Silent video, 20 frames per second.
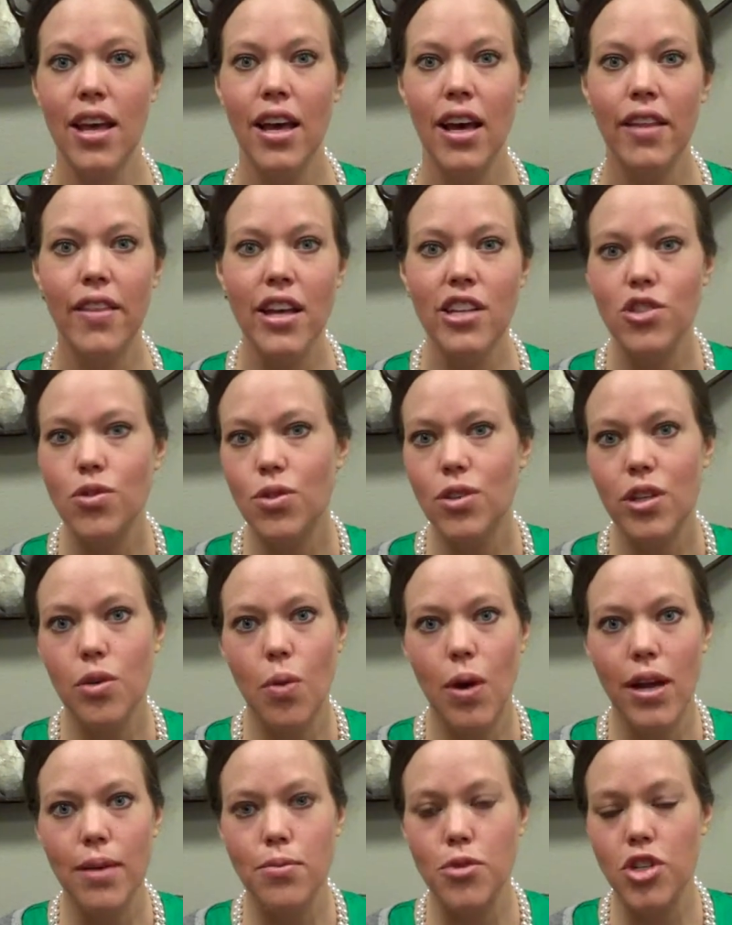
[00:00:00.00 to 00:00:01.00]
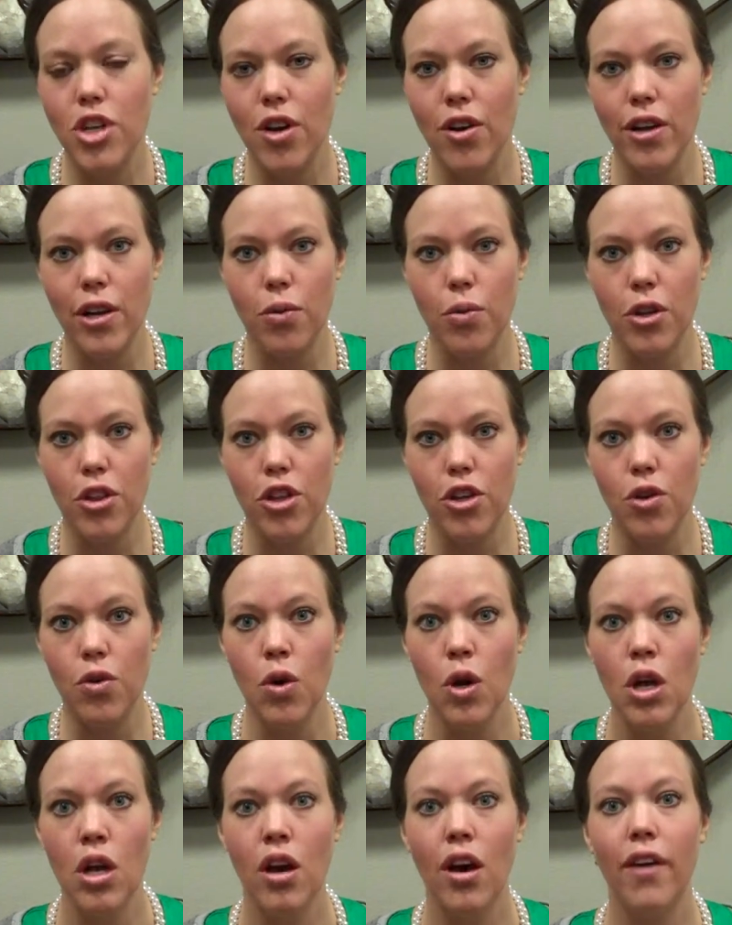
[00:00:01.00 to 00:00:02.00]
And that's really why I'm sharing it with you.
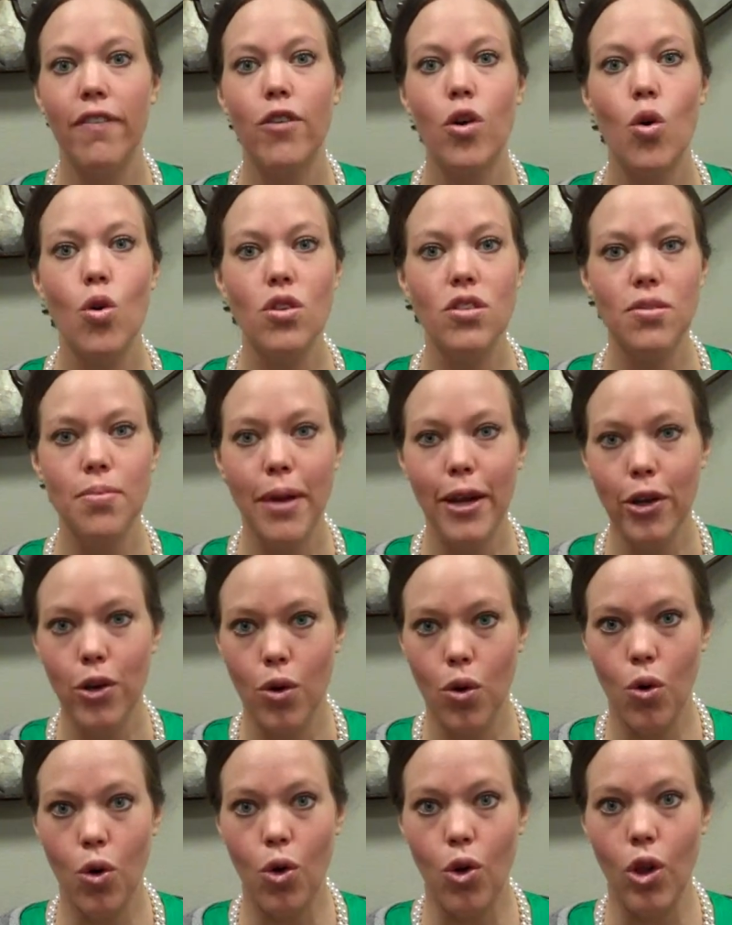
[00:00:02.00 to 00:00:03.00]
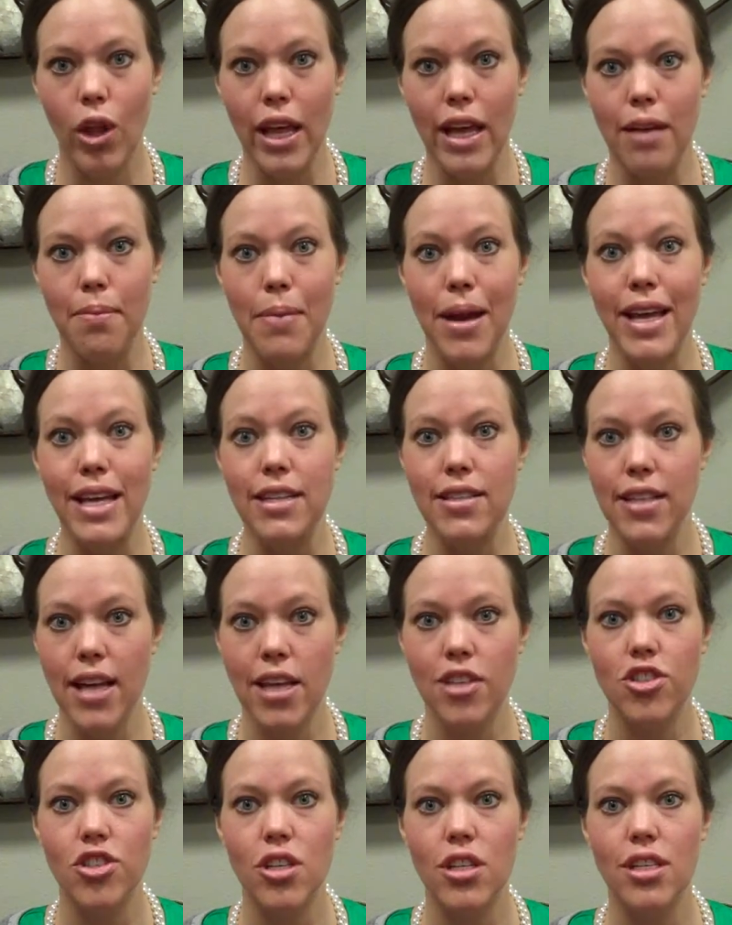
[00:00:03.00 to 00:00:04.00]
Of course, my my goal and my
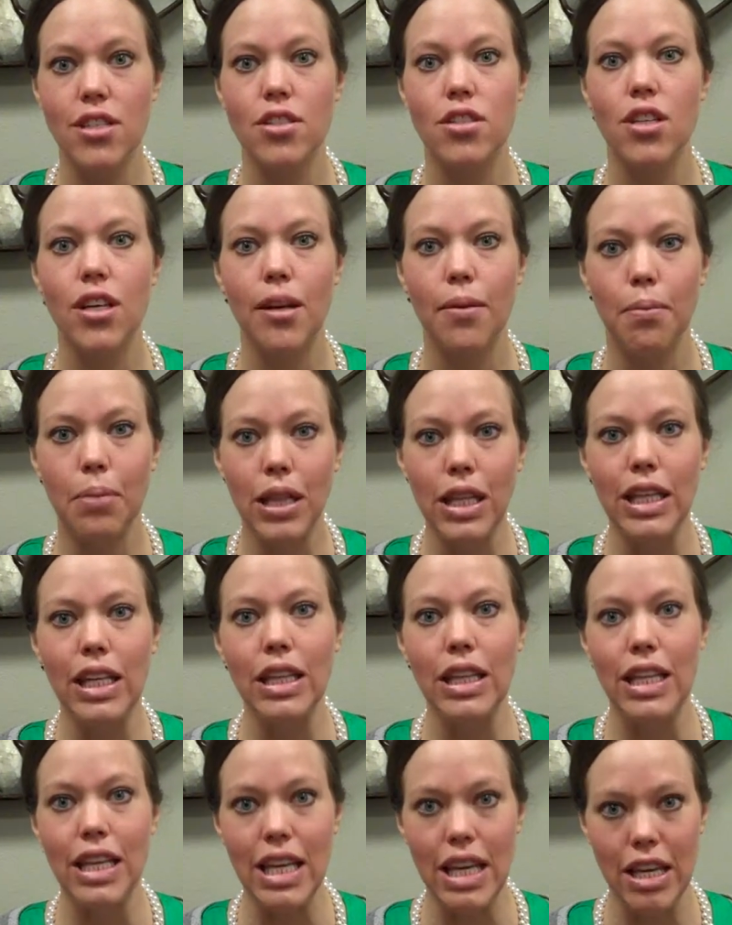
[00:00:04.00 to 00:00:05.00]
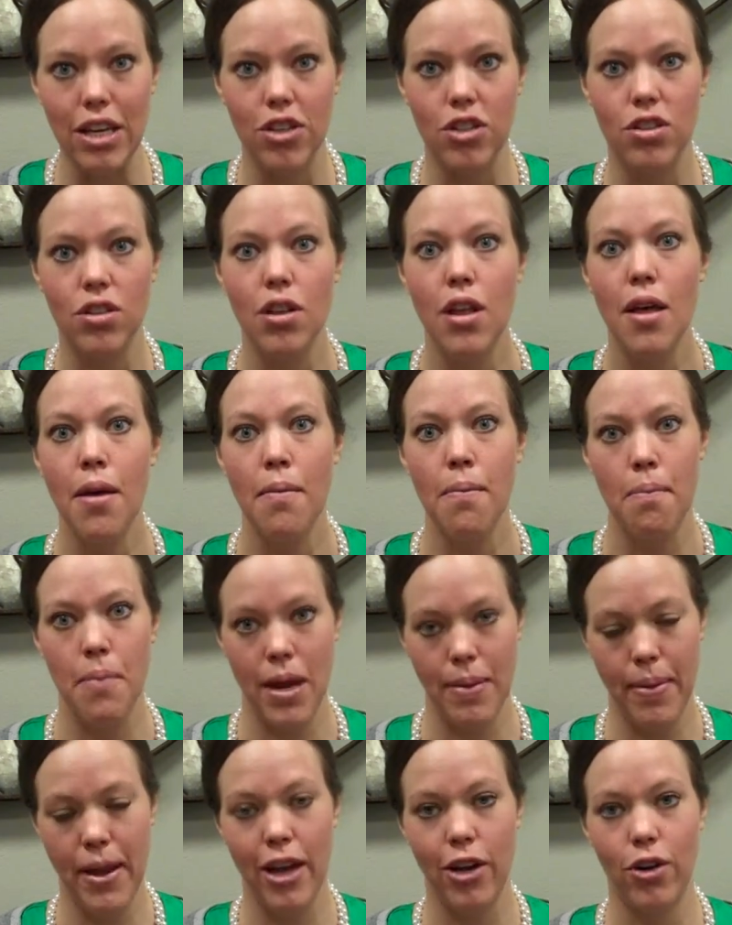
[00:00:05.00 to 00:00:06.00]
intention is to completely heal my
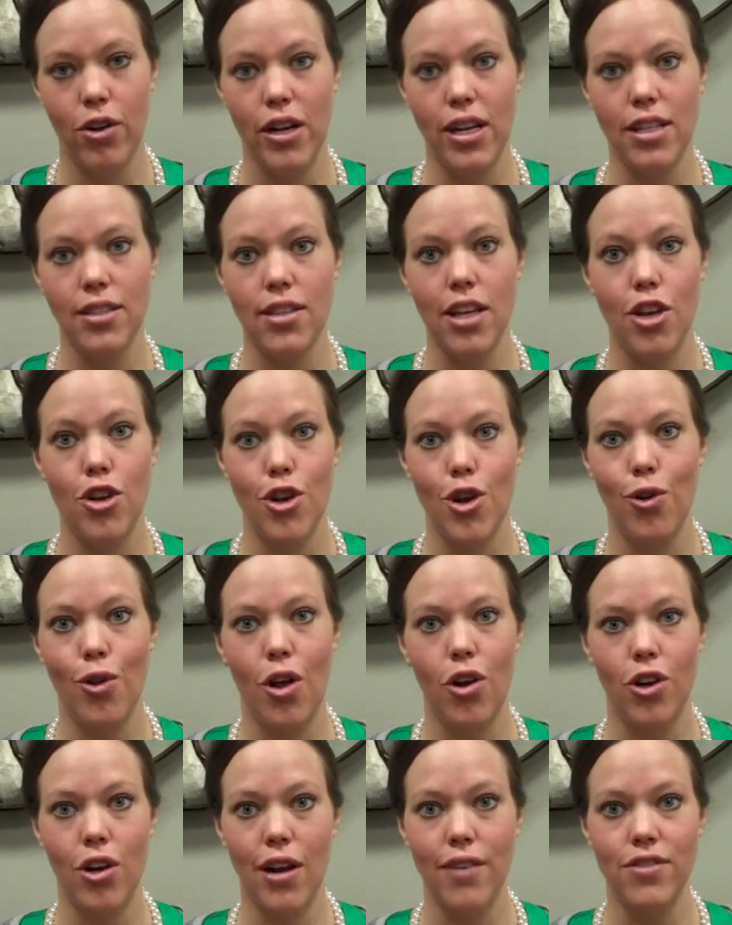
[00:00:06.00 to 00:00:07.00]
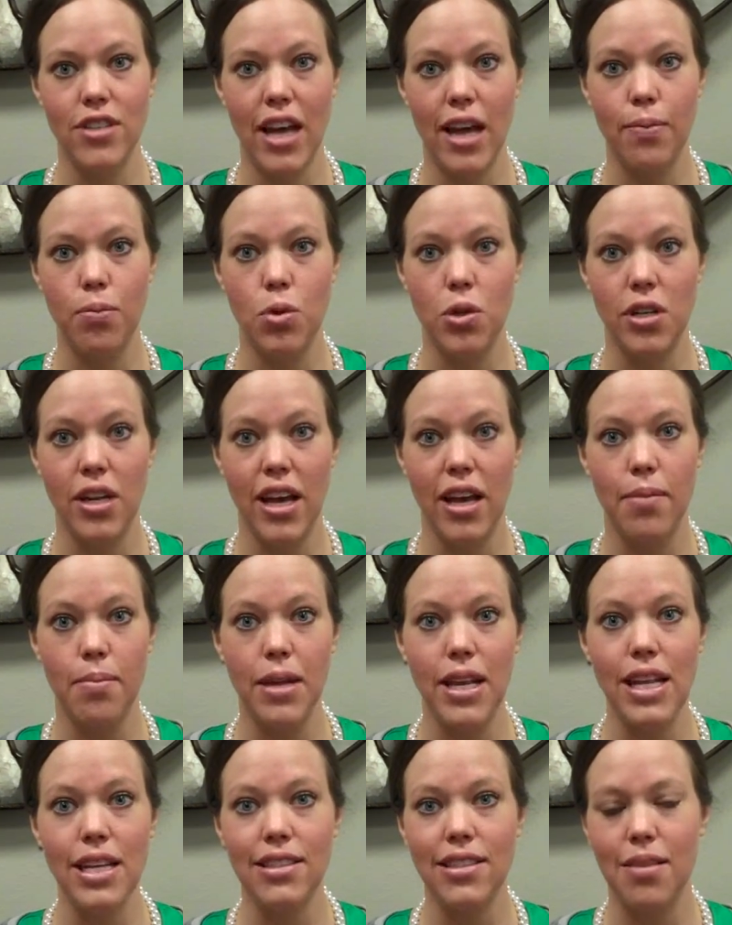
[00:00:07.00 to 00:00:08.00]
pancreas and no longer have type 1
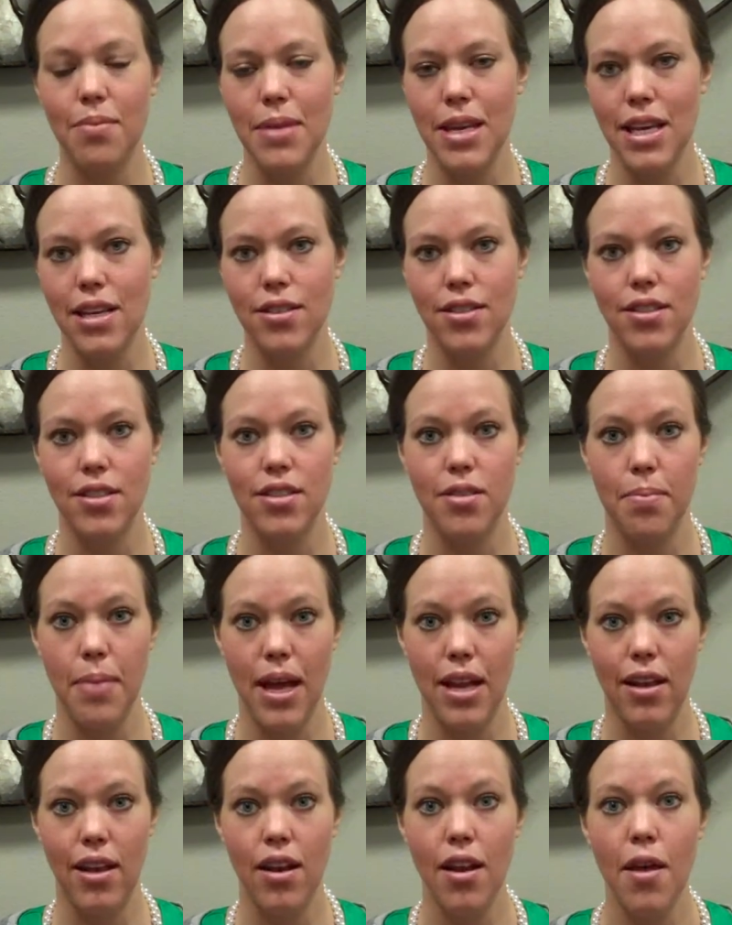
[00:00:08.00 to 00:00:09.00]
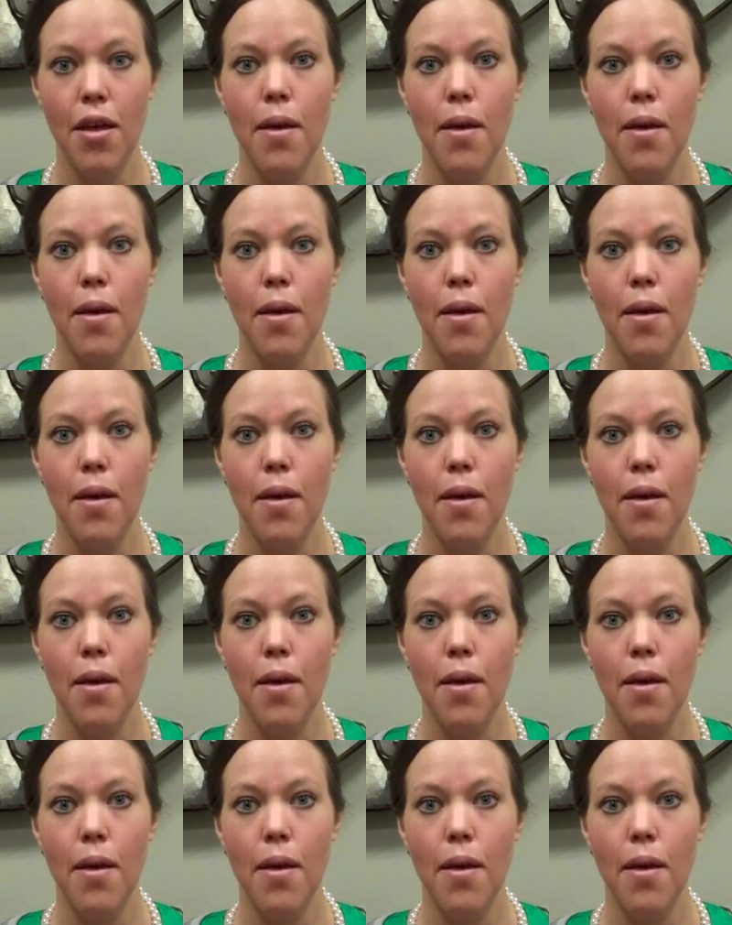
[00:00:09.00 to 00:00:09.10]
diabetes and be insulin dependent.